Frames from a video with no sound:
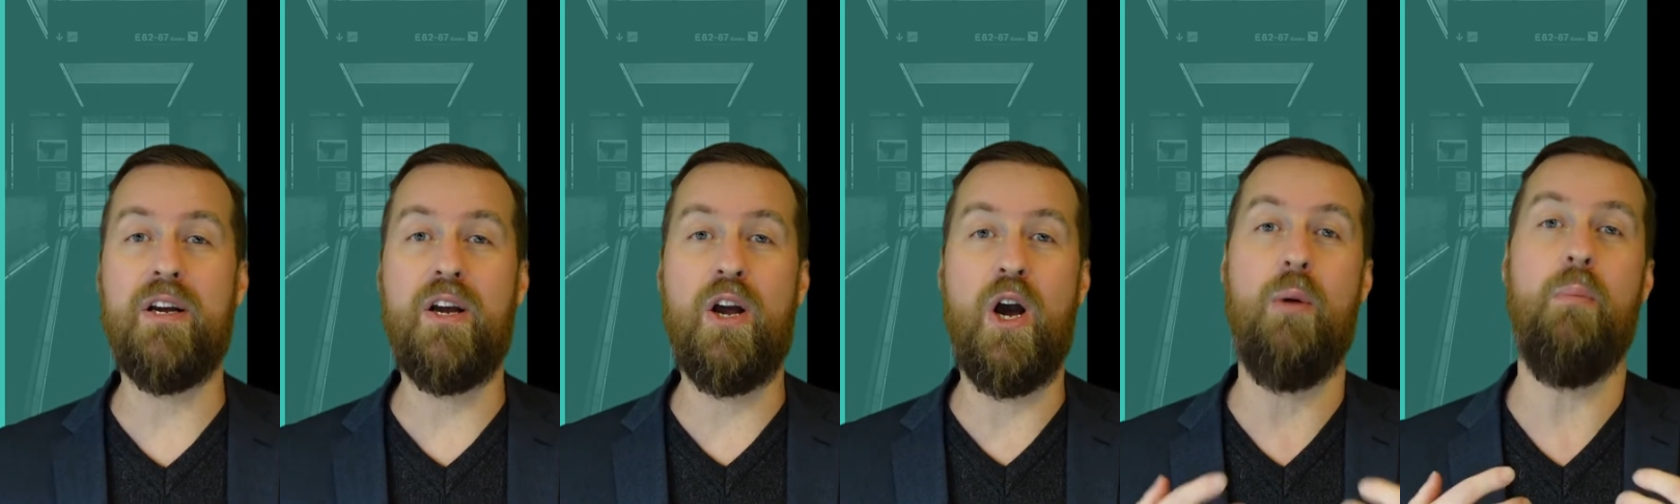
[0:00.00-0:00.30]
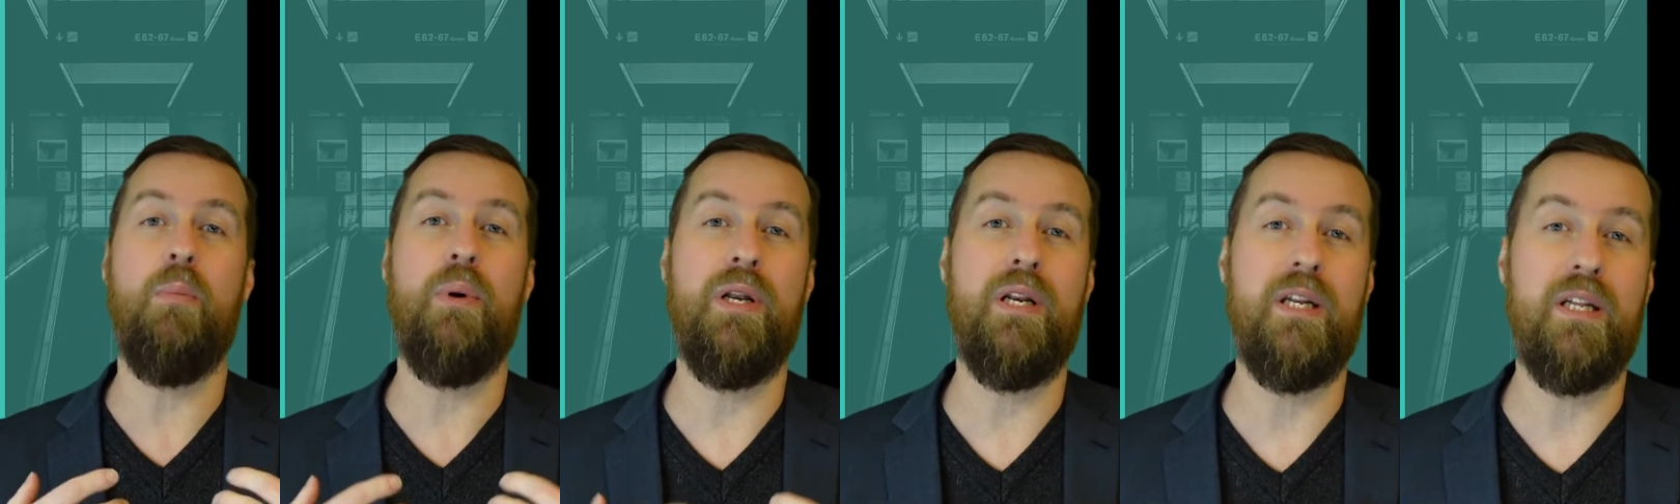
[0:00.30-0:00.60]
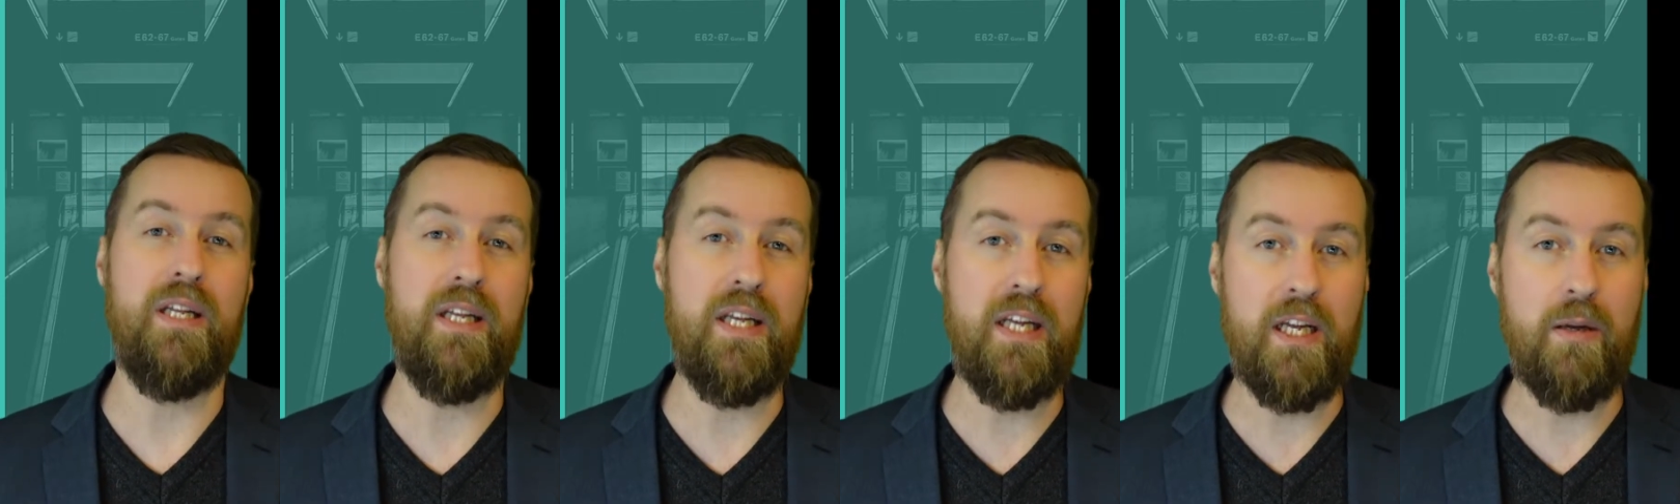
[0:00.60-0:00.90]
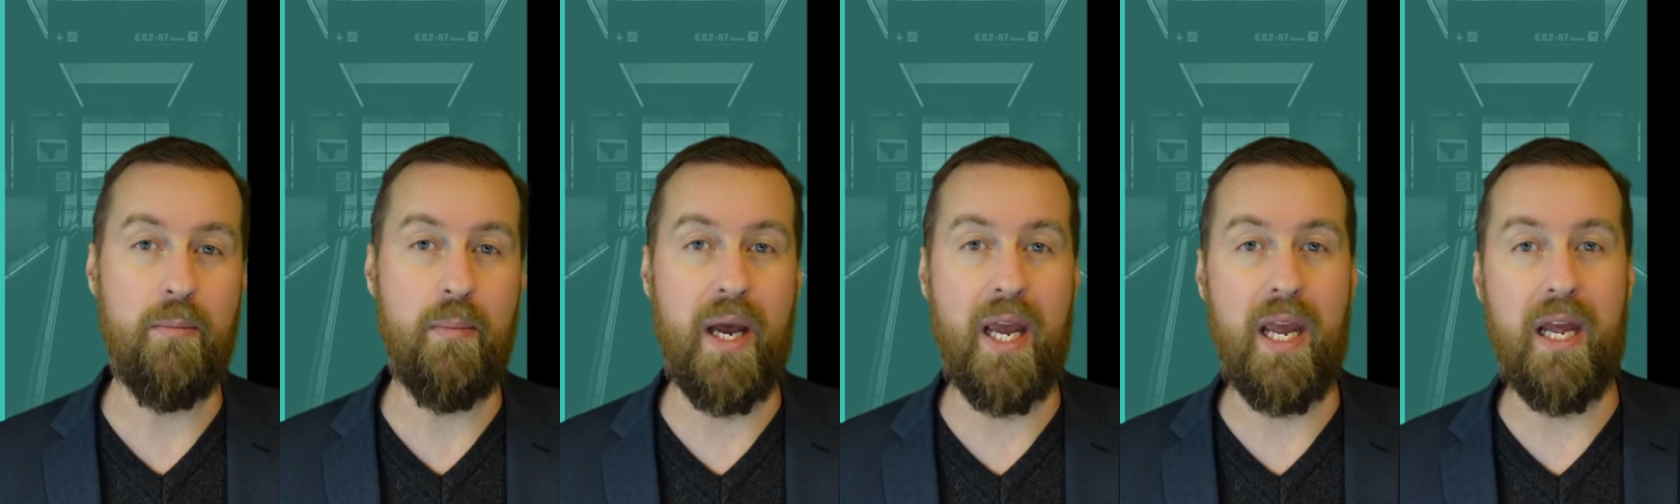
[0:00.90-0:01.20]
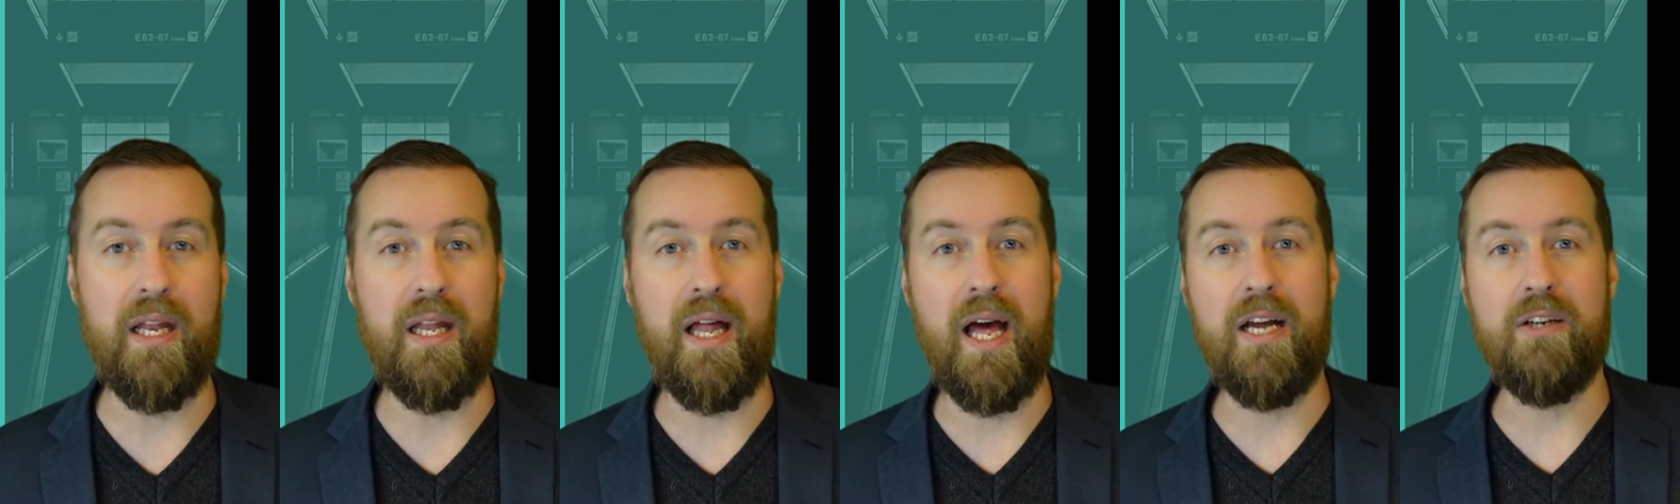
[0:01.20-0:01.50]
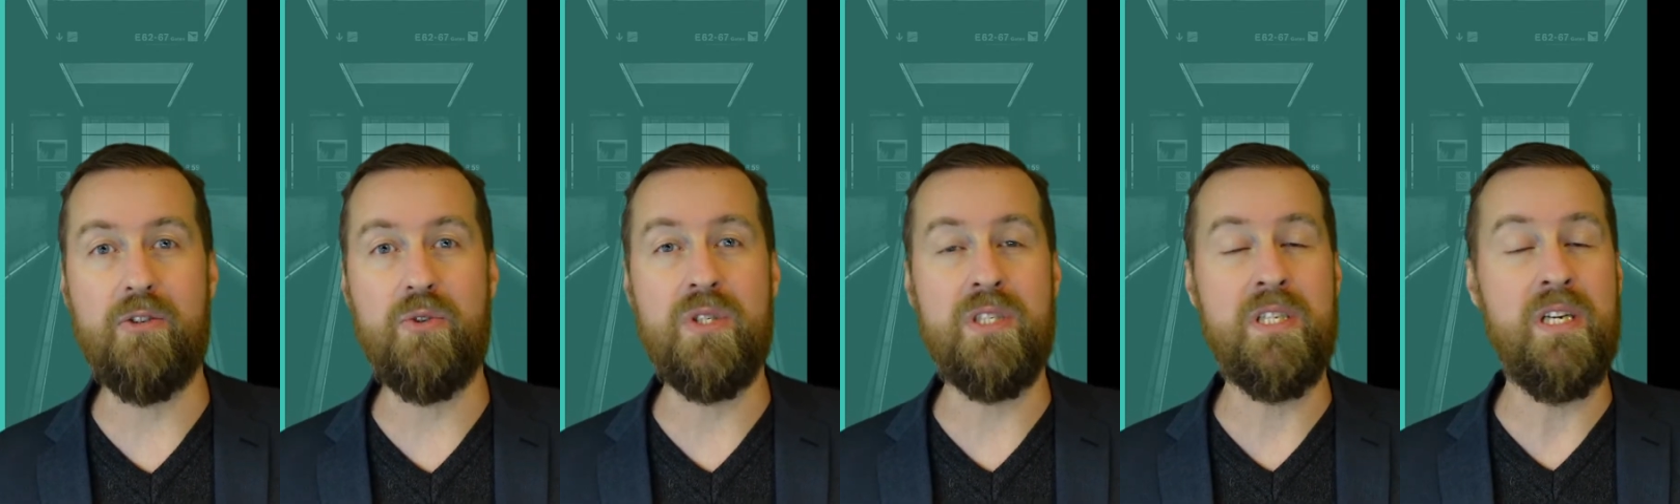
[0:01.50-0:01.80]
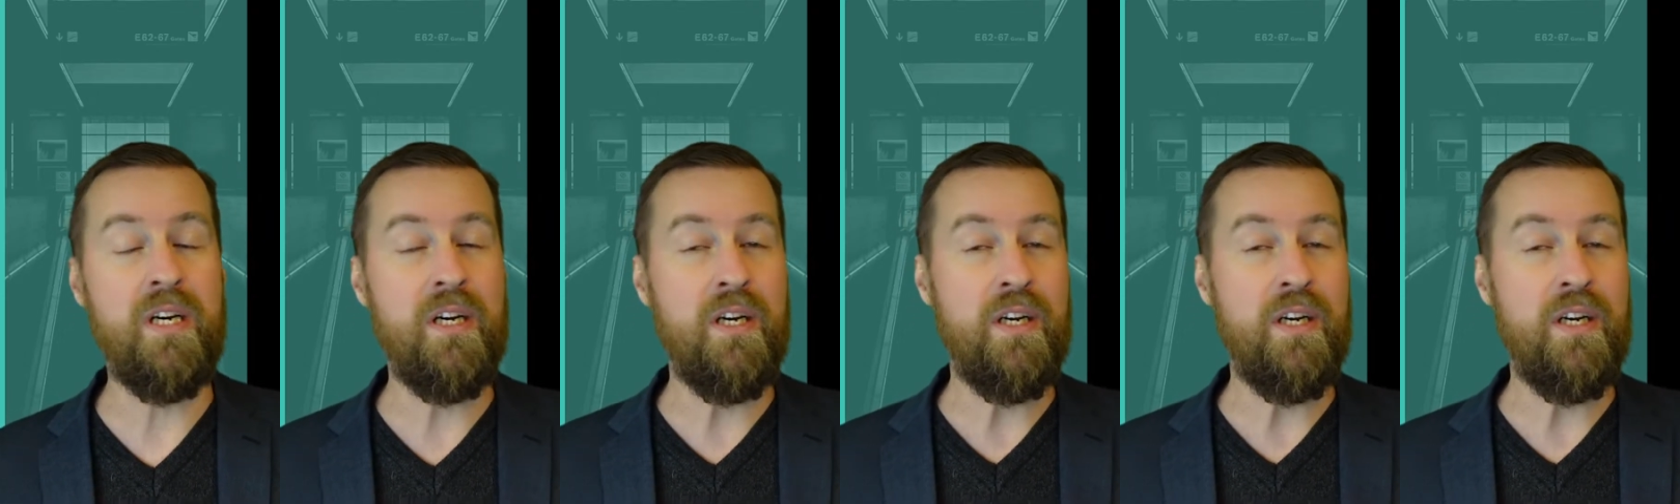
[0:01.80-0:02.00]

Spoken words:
company email address.